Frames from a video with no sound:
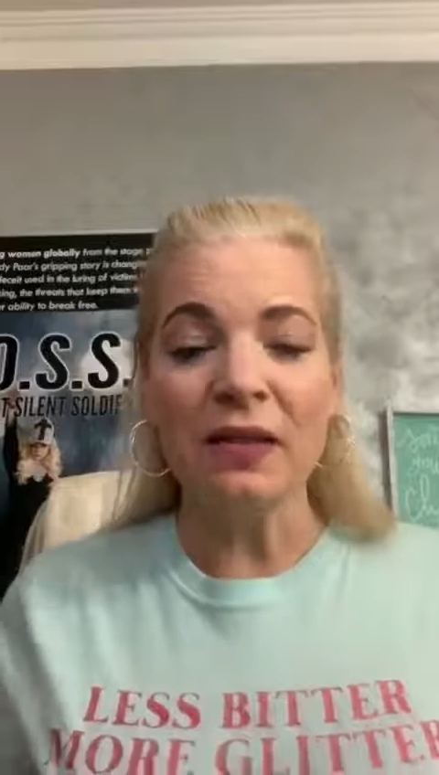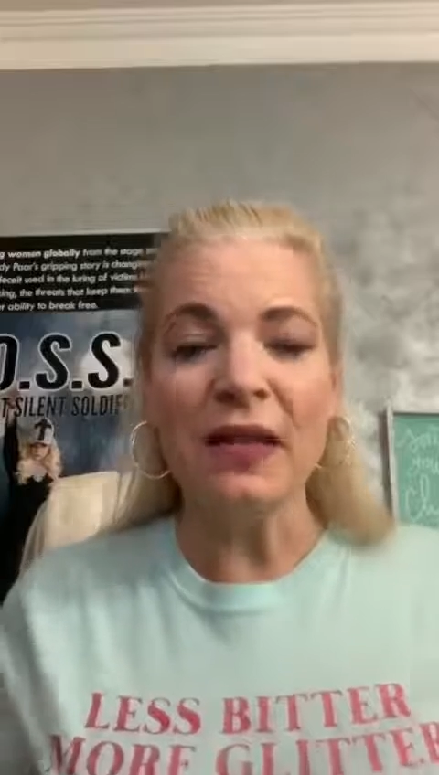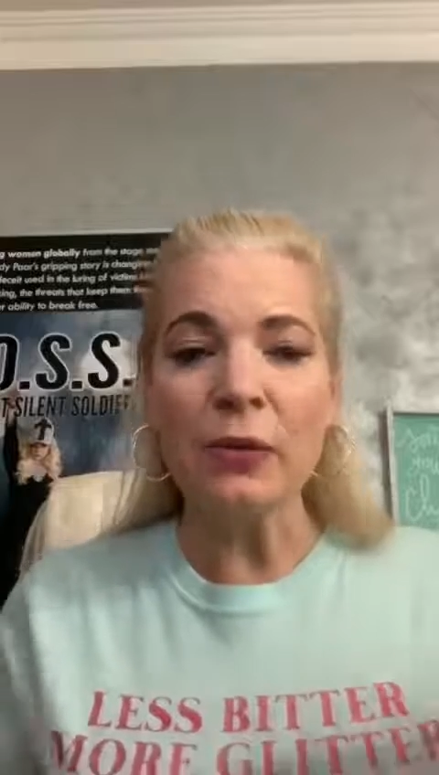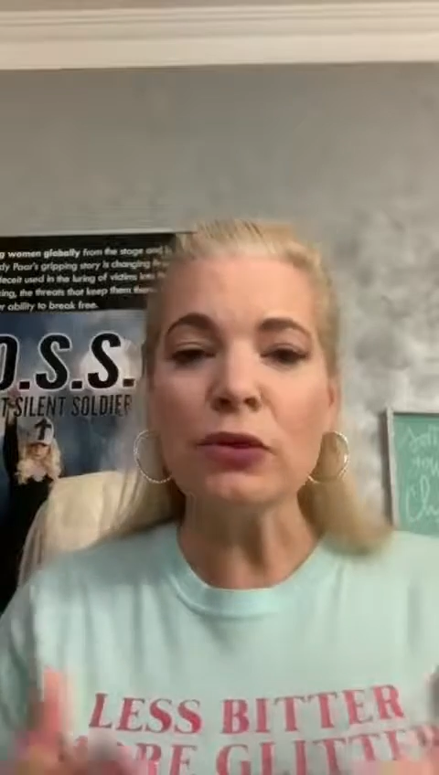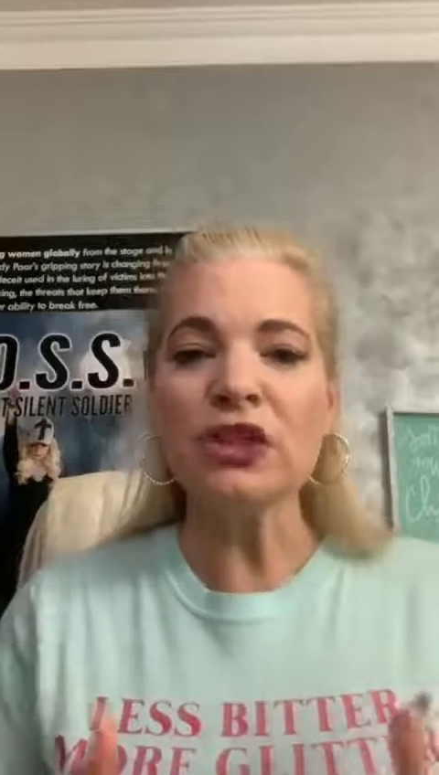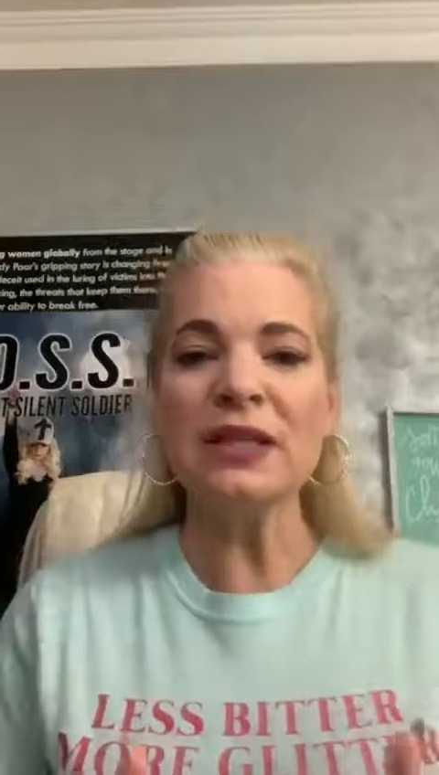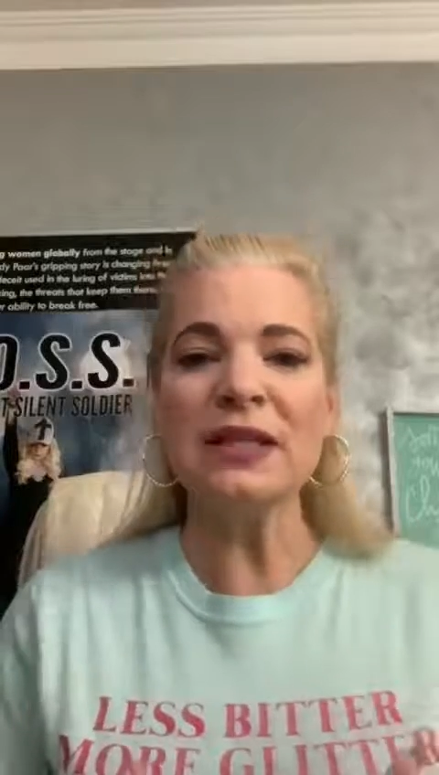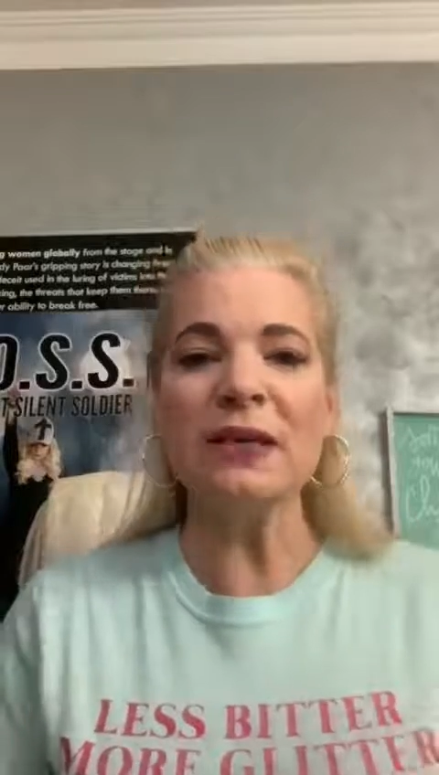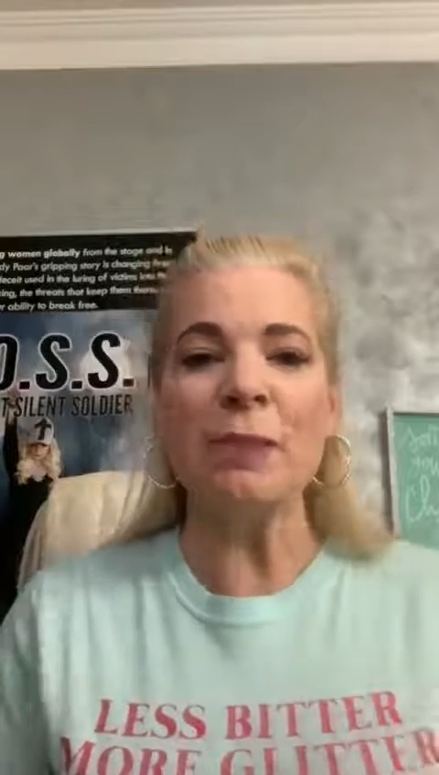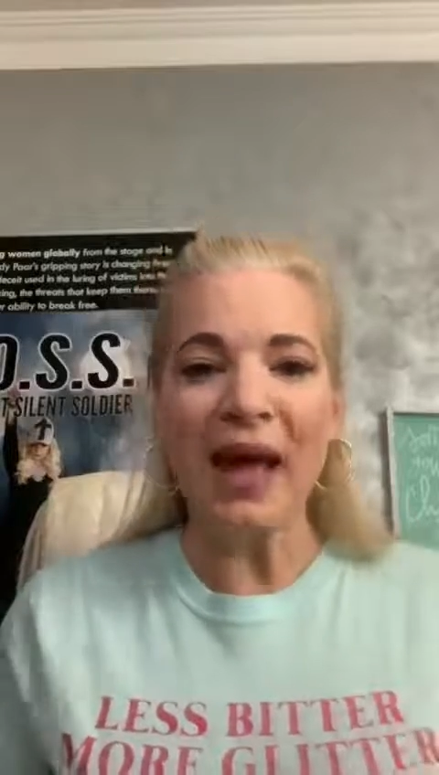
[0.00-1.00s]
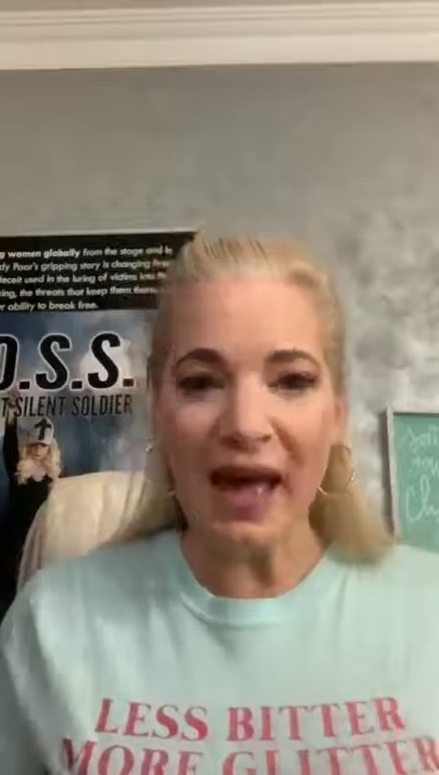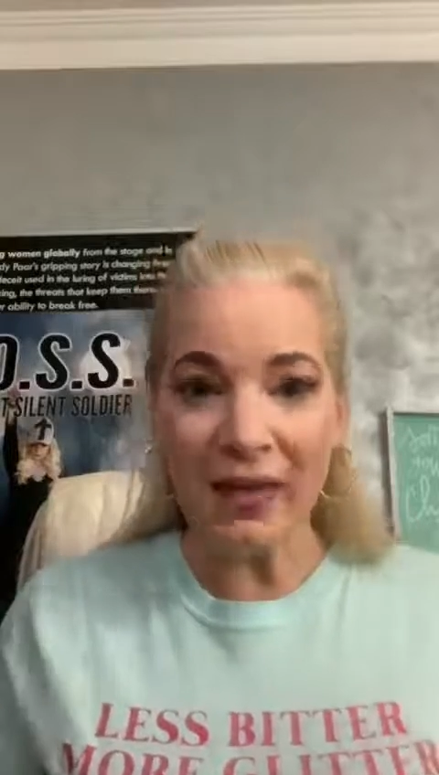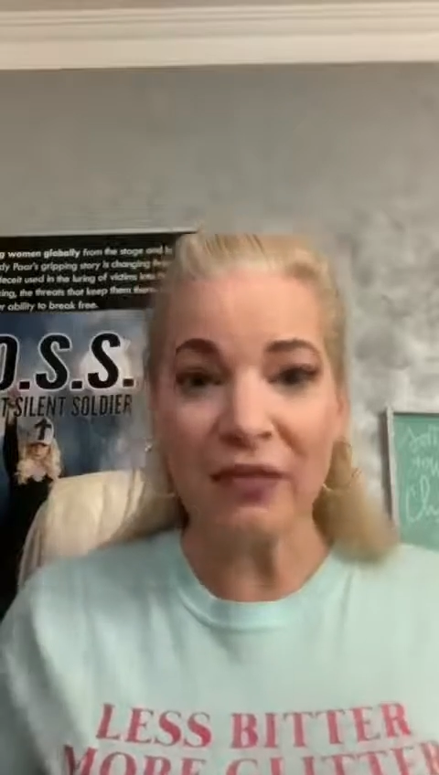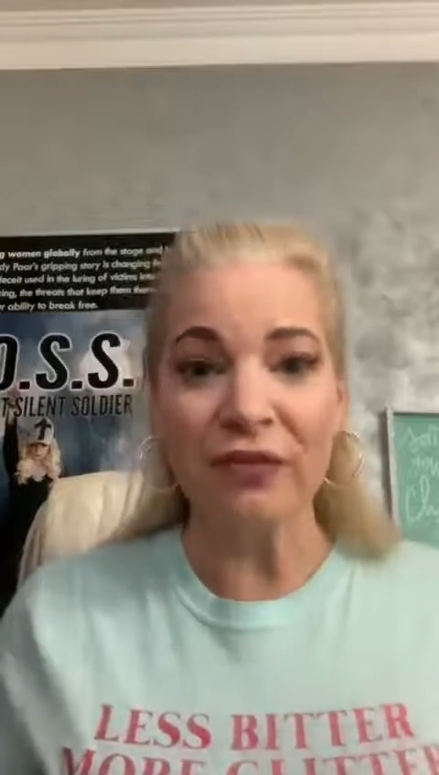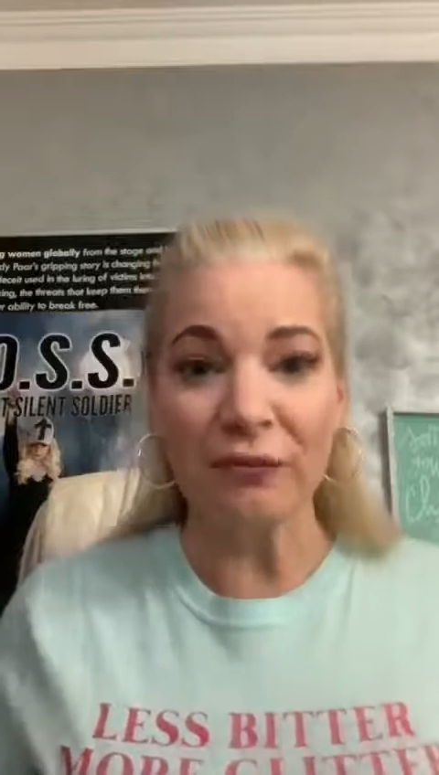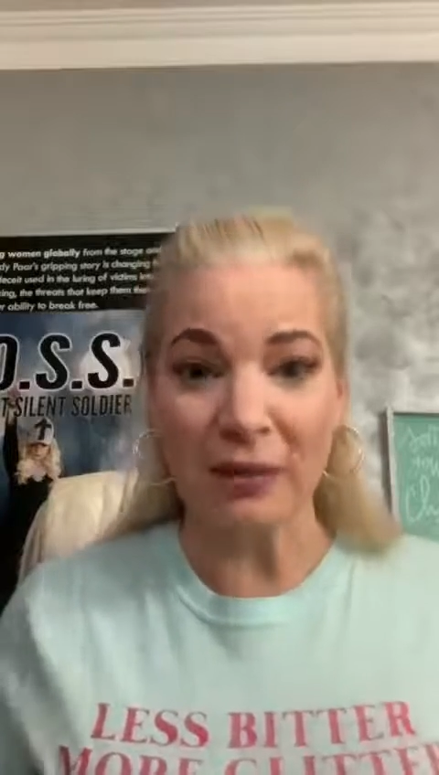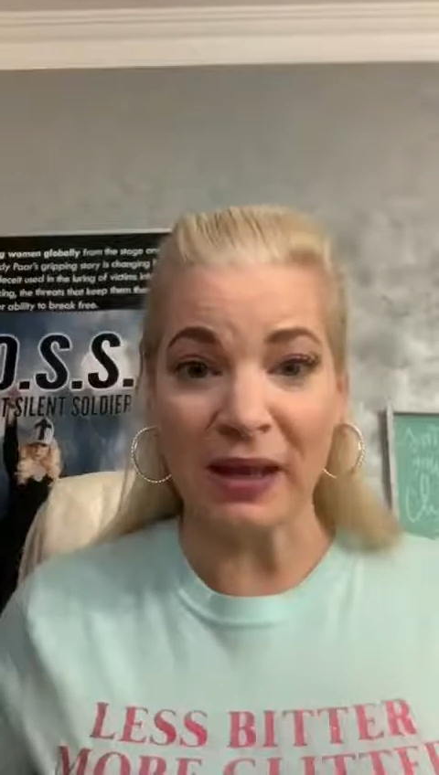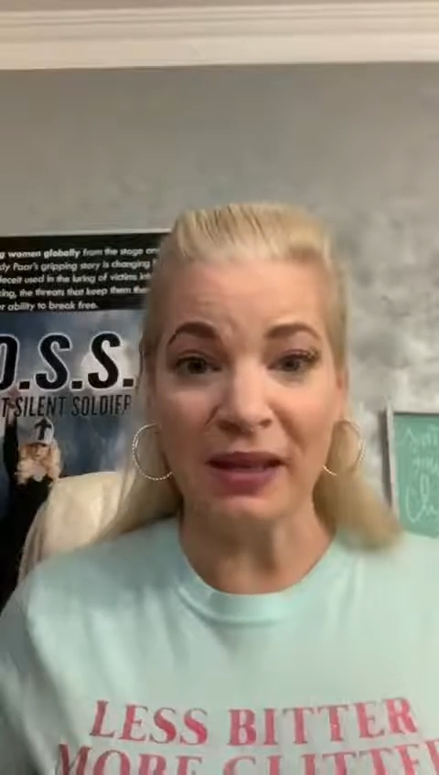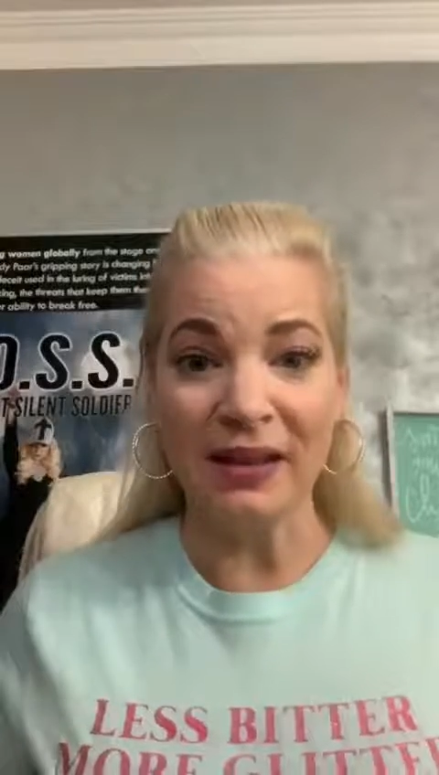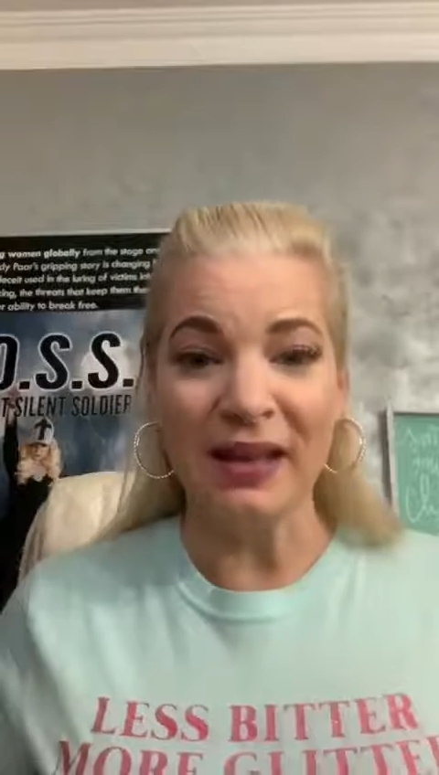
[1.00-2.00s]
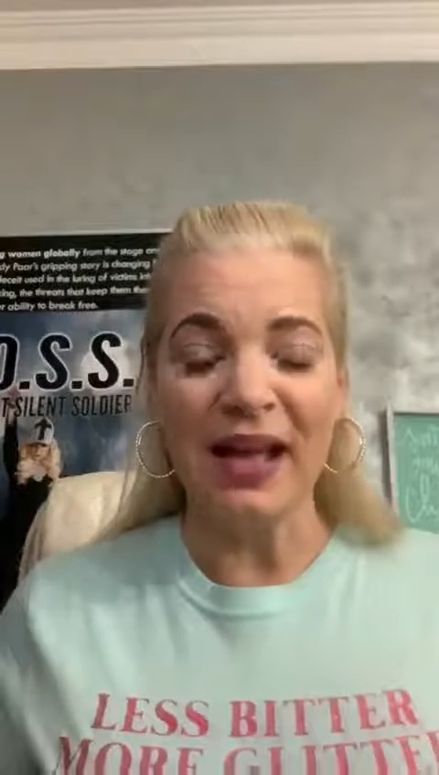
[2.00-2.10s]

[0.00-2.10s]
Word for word: They were just in the path of me.